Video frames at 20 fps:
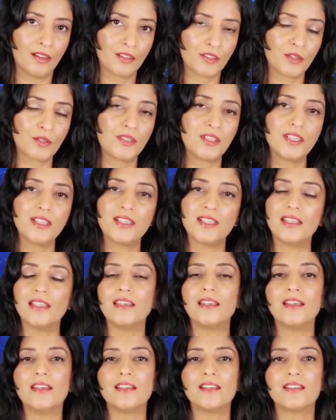So
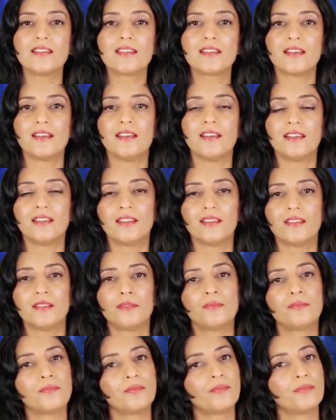D10 is
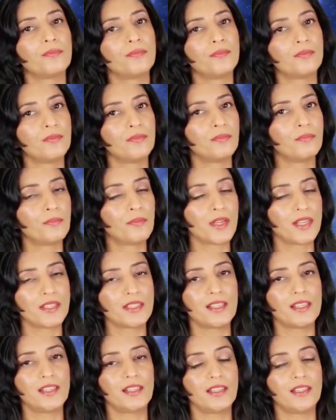
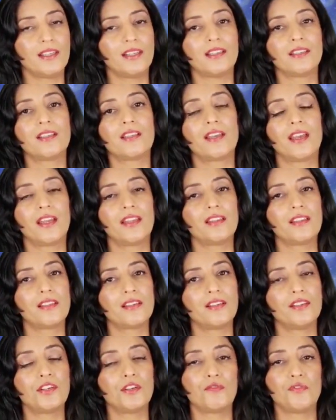basically a
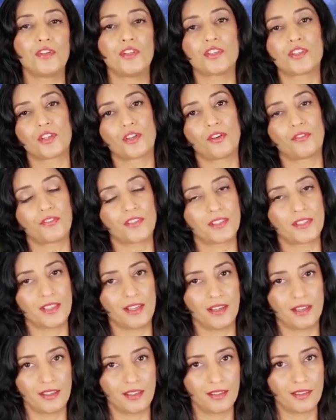10th division of a
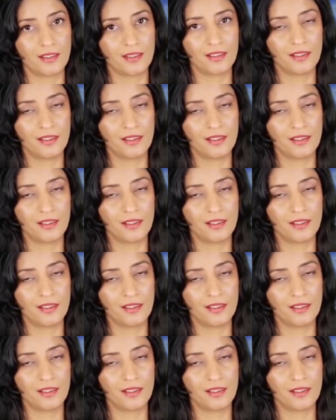sign,